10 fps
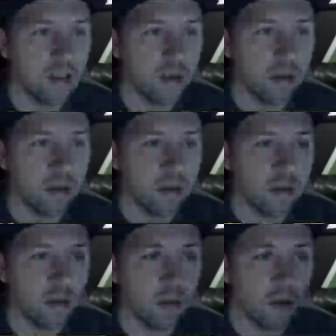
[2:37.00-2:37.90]
is going to
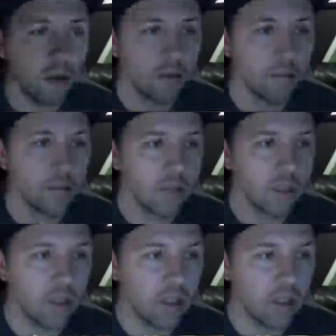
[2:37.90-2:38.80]
spawn
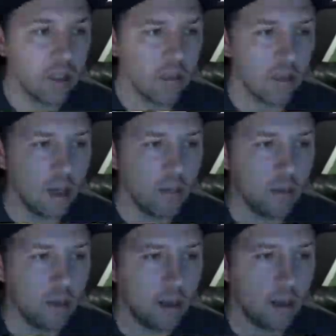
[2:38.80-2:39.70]
right
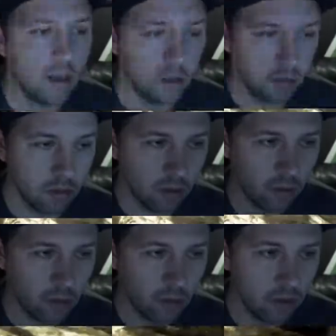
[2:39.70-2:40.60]
over there or
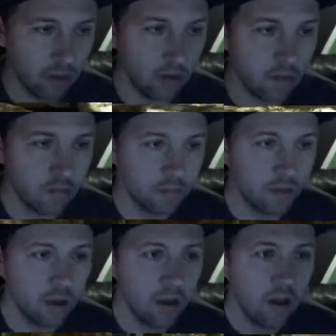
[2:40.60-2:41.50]
right below you.
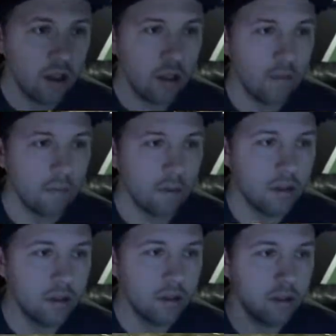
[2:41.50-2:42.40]
And the
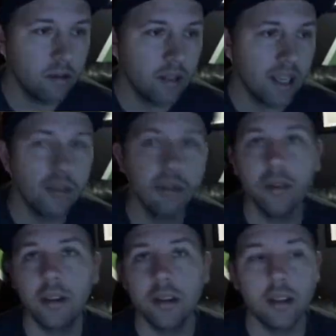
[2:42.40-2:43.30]
first
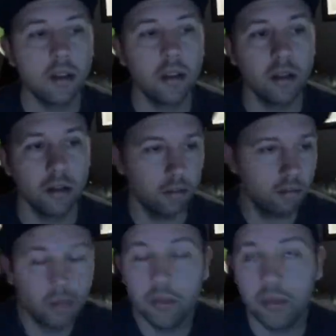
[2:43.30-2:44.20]
natural thing that
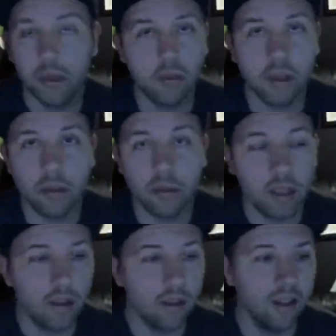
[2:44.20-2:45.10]
people do when they
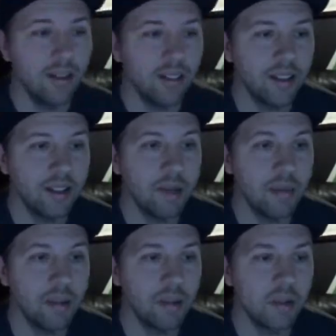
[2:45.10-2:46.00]
play on this
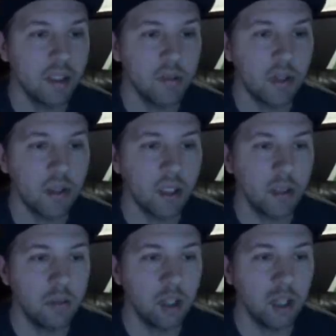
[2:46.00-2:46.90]
map is when they spawn, they're going to